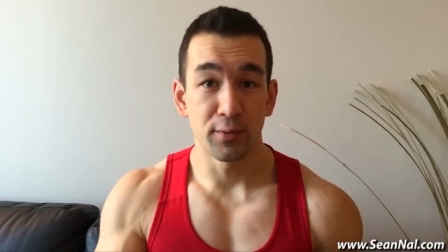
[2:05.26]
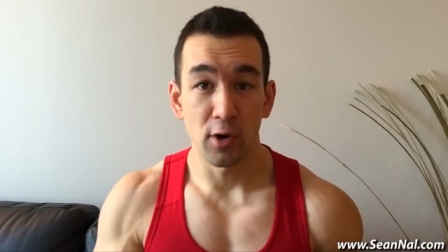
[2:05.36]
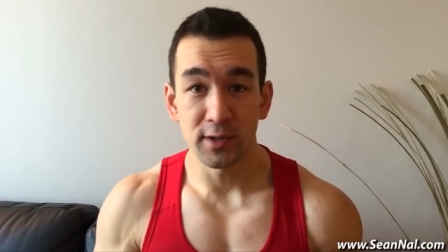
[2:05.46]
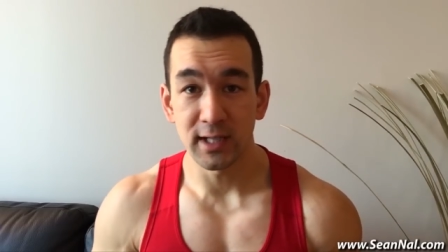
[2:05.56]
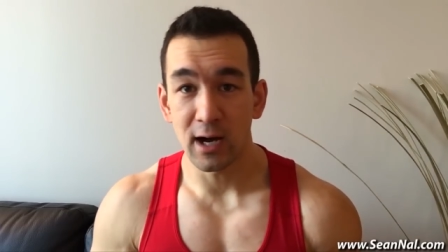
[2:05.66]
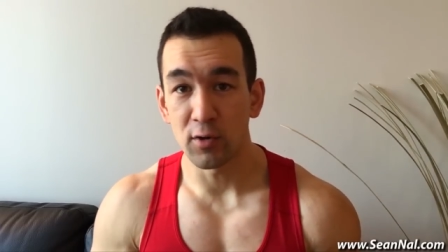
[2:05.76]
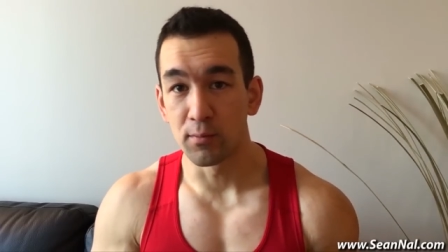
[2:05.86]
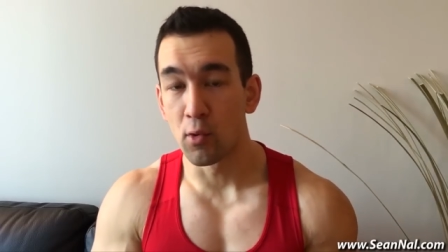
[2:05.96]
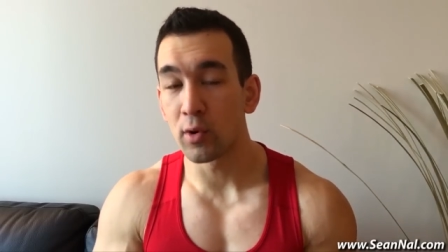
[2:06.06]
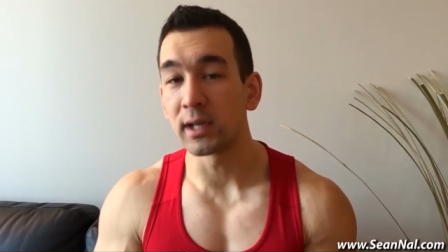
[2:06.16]
your protein
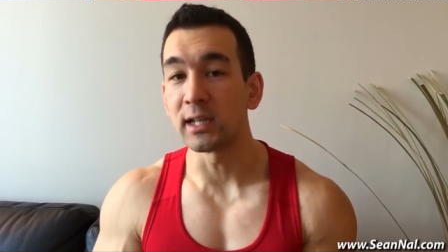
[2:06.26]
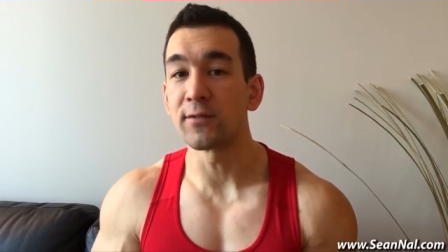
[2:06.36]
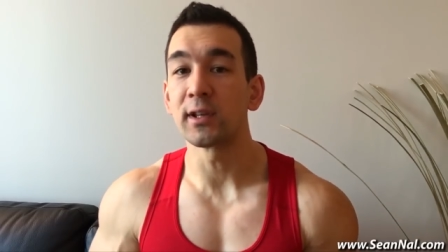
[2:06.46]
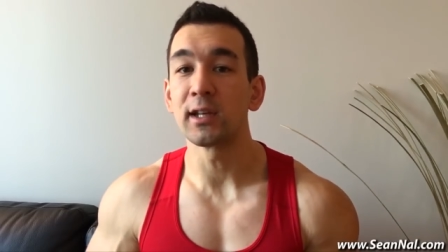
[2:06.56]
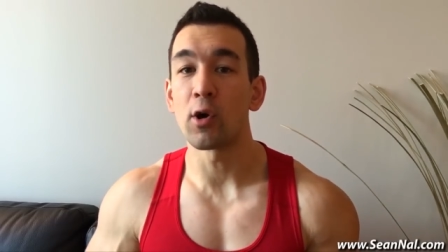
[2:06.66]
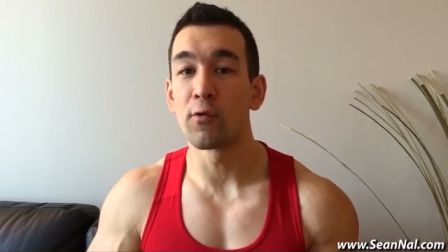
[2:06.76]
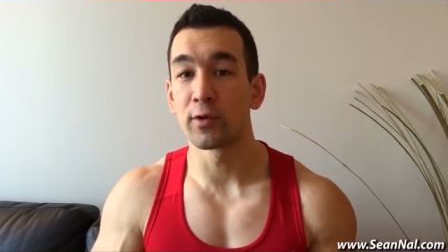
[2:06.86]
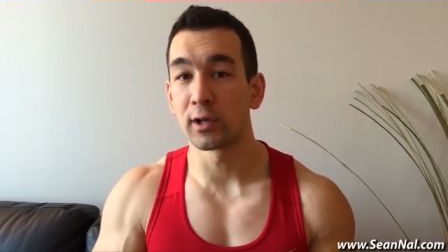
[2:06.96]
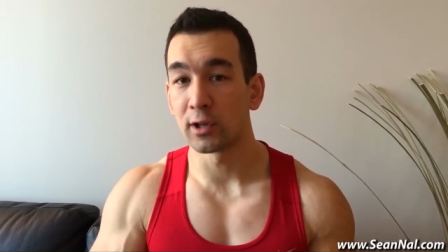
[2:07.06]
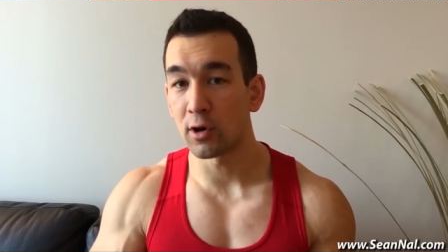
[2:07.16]
out more evenly
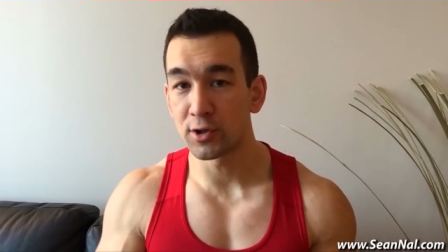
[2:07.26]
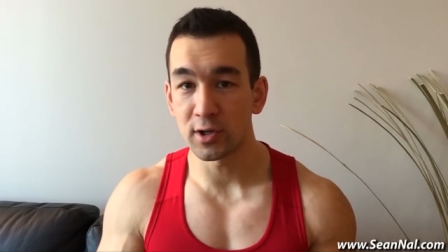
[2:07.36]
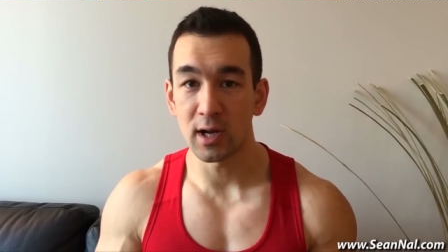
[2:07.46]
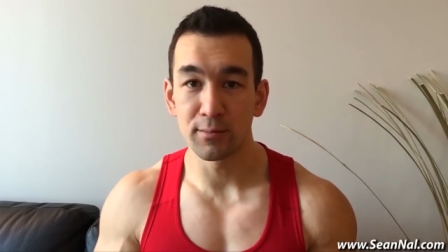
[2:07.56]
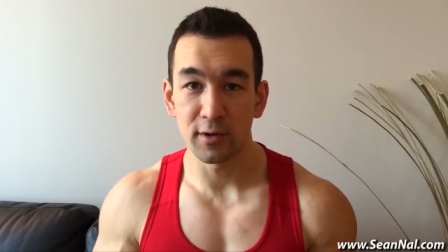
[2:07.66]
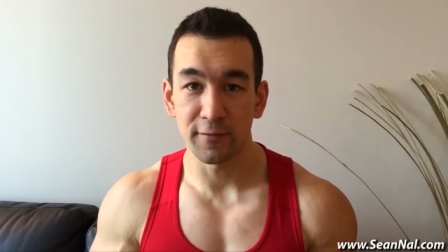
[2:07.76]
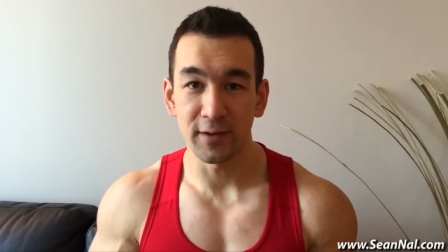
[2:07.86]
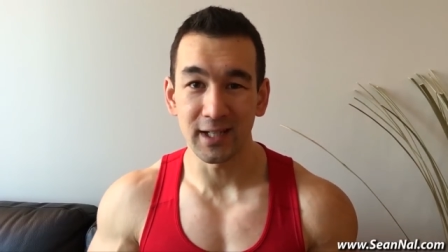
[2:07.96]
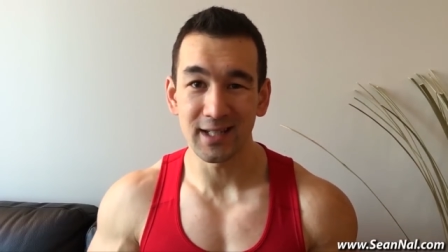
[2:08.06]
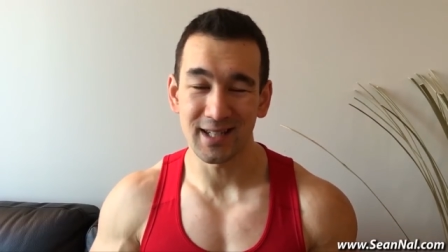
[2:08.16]
over a larger number of
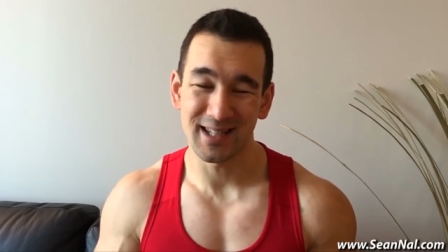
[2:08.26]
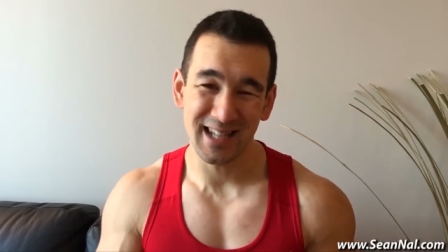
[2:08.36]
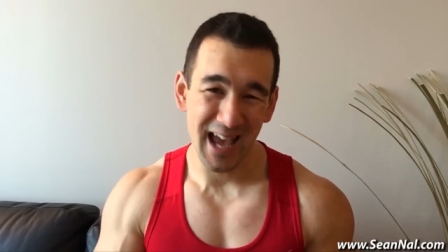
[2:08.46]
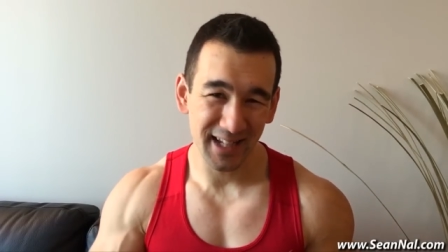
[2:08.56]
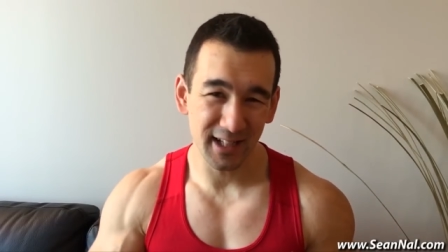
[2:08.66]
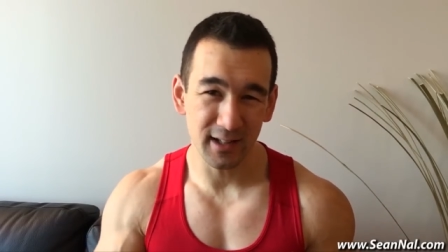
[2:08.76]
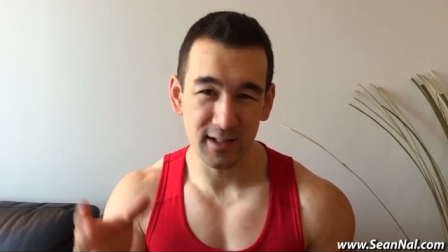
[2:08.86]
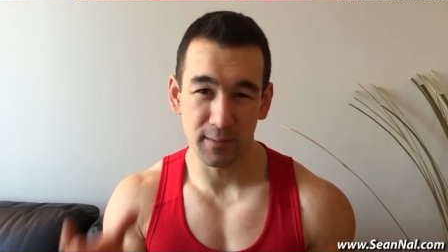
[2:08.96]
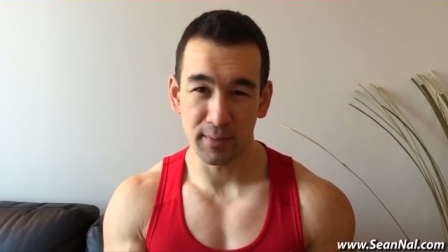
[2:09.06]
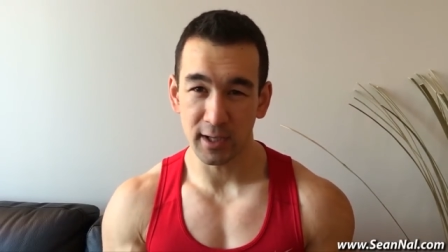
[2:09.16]
feedings is
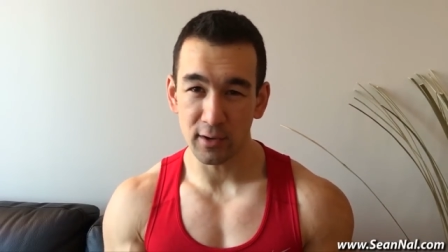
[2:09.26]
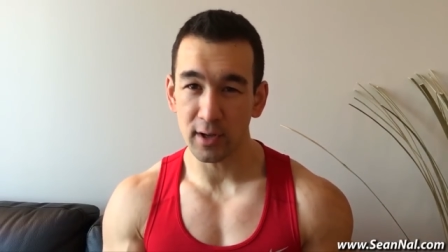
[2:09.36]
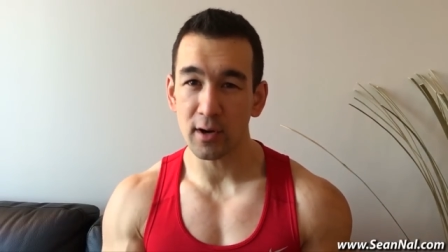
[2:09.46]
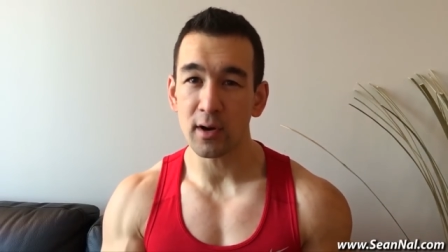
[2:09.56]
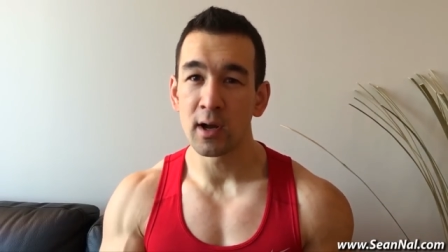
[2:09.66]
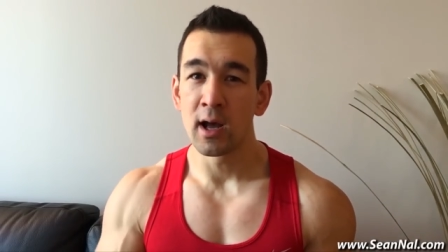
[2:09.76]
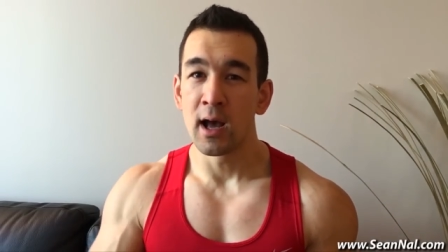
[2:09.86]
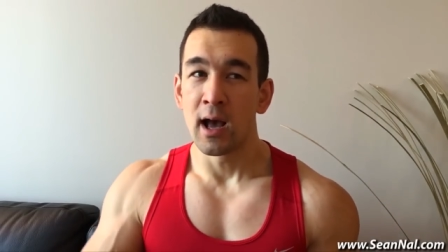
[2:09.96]
technically superior,